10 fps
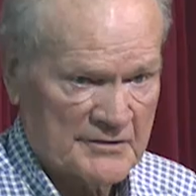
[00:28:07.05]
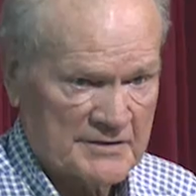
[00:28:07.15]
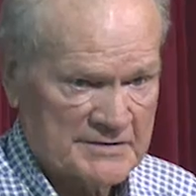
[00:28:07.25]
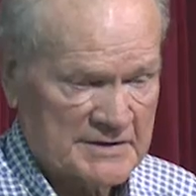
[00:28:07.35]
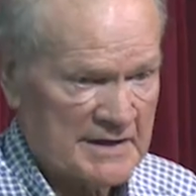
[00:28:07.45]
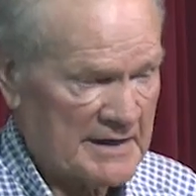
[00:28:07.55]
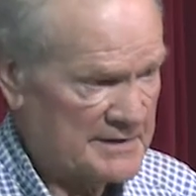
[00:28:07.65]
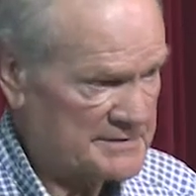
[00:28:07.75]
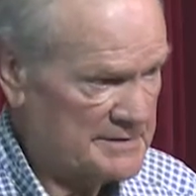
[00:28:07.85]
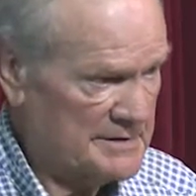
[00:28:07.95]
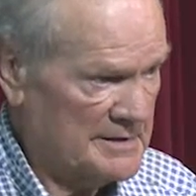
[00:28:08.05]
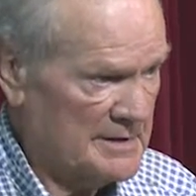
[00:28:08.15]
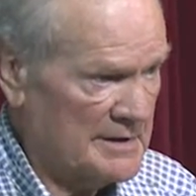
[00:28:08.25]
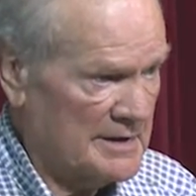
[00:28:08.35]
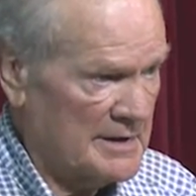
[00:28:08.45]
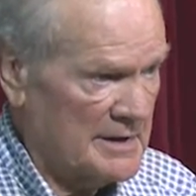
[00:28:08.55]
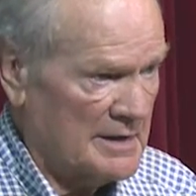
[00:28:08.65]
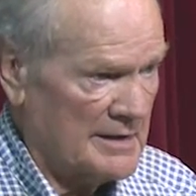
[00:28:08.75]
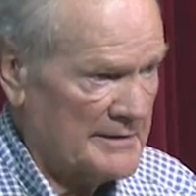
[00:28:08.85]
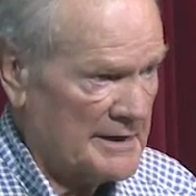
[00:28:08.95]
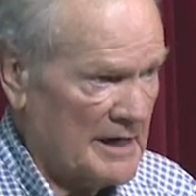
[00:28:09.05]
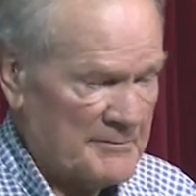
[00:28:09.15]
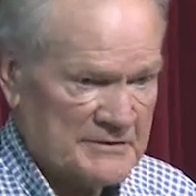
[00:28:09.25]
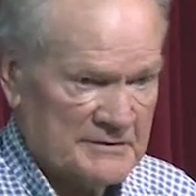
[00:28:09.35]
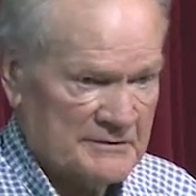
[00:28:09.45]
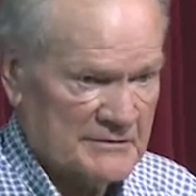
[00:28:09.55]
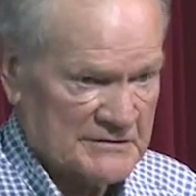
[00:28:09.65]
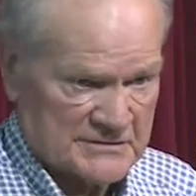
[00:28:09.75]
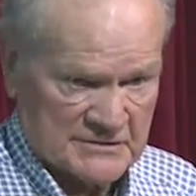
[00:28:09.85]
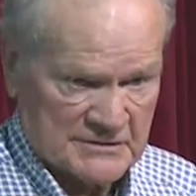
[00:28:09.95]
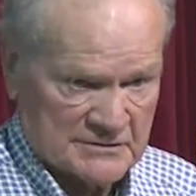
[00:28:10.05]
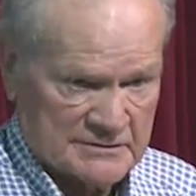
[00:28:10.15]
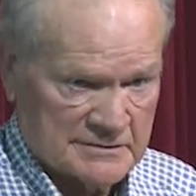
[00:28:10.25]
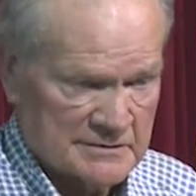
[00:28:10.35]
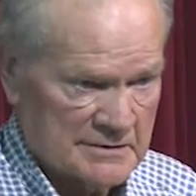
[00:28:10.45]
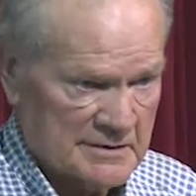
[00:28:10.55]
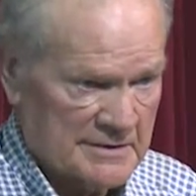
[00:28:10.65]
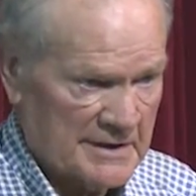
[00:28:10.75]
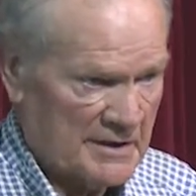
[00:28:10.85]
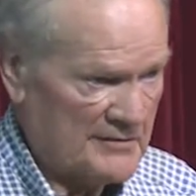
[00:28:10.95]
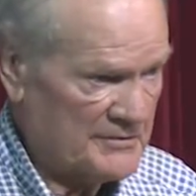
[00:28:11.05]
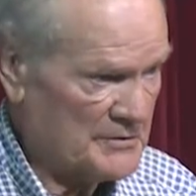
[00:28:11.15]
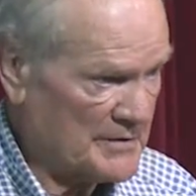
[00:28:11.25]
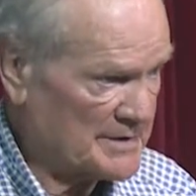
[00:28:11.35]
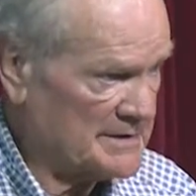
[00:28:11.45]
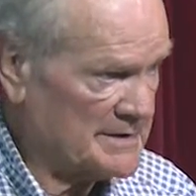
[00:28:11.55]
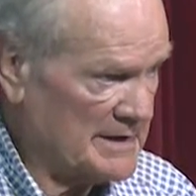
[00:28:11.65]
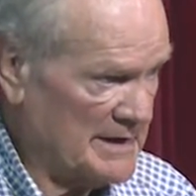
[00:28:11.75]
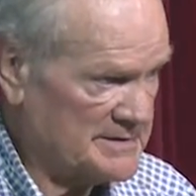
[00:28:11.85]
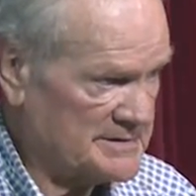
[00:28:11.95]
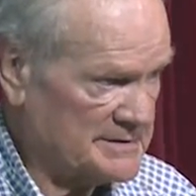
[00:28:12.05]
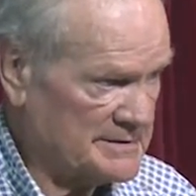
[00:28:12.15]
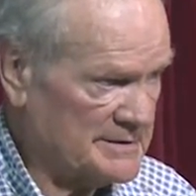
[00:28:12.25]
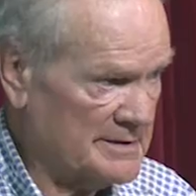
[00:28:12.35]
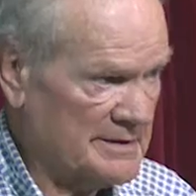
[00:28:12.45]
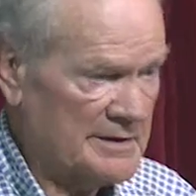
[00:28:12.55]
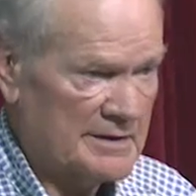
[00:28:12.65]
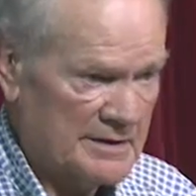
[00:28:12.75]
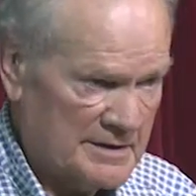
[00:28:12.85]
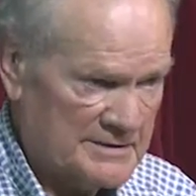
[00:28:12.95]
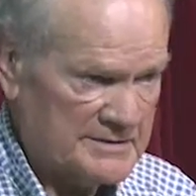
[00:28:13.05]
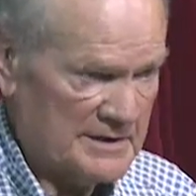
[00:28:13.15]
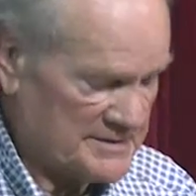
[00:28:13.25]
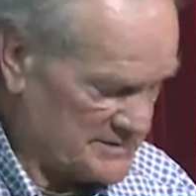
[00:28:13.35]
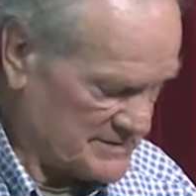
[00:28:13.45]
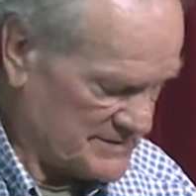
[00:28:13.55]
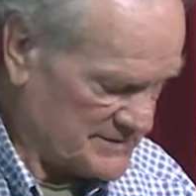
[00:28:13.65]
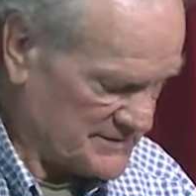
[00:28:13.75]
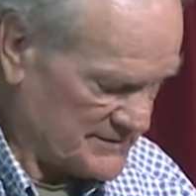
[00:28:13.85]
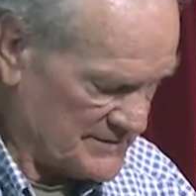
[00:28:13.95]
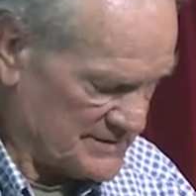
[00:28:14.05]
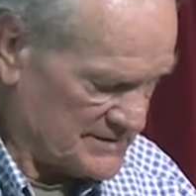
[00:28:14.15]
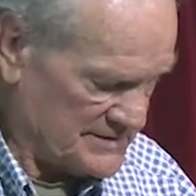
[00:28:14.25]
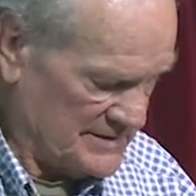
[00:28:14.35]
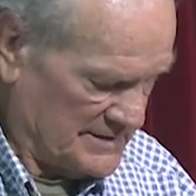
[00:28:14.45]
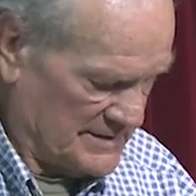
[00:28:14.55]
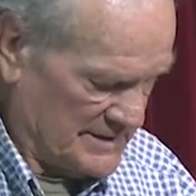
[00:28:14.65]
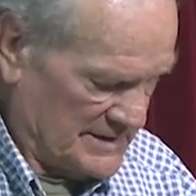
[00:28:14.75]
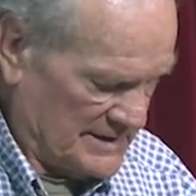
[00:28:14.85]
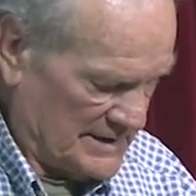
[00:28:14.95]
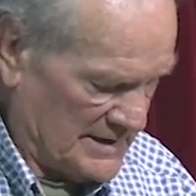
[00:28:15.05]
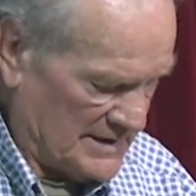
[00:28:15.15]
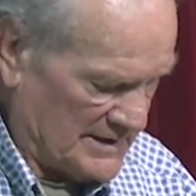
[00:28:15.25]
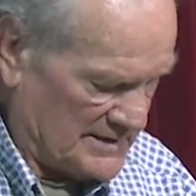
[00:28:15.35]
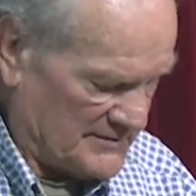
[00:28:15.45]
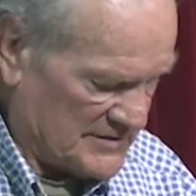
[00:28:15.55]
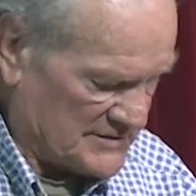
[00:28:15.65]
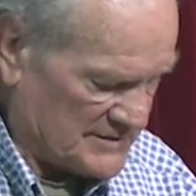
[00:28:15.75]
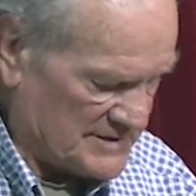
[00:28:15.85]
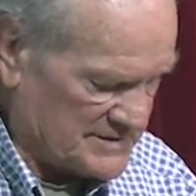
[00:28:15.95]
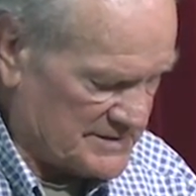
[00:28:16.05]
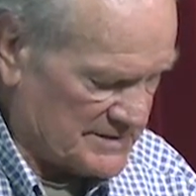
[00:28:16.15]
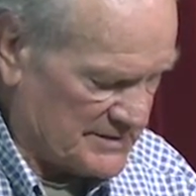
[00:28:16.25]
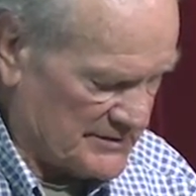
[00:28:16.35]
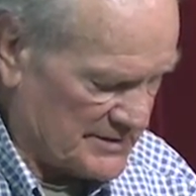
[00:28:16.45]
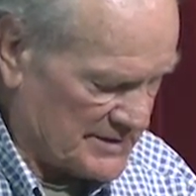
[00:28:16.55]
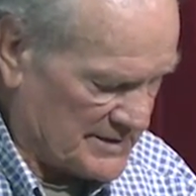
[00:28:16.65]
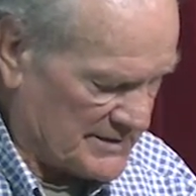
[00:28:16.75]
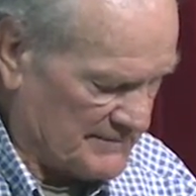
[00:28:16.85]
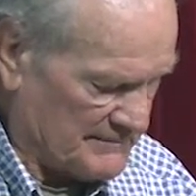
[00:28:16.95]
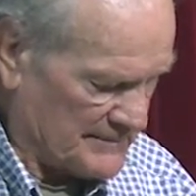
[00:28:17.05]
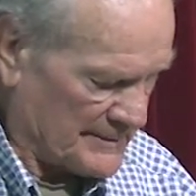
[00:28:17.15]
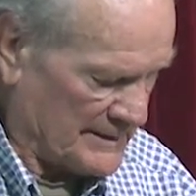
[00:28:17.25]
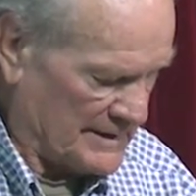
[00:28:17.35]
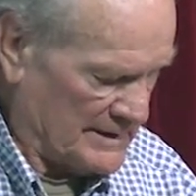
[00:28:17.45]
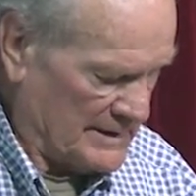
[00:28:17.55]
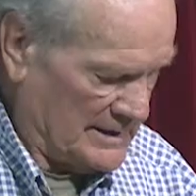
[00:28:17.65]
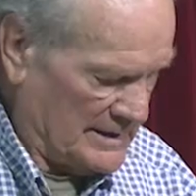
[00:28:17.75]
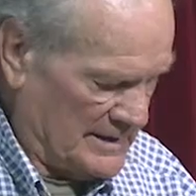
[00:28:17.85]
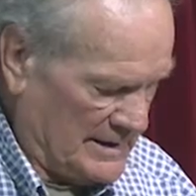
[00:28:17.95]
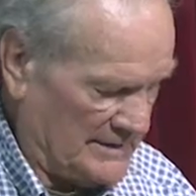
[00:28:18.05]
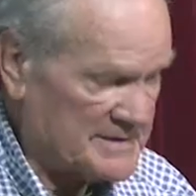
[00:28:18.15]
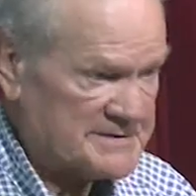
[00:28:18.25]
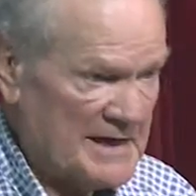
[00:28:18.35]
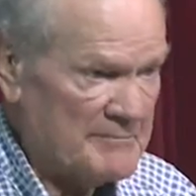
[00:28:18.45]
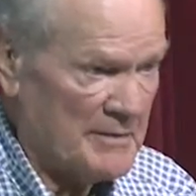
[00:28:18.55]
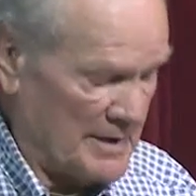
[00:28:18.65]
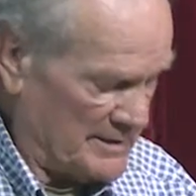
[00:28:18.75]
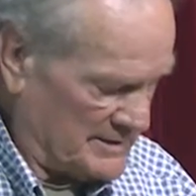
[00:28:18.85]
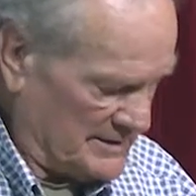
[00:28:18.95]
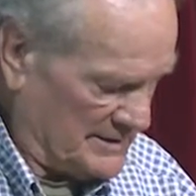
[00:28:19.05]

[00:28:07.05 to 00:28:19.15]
the GIs, the opposite was true. They often worked in concert, such as in this first uh, demonstration noted here. In the same month,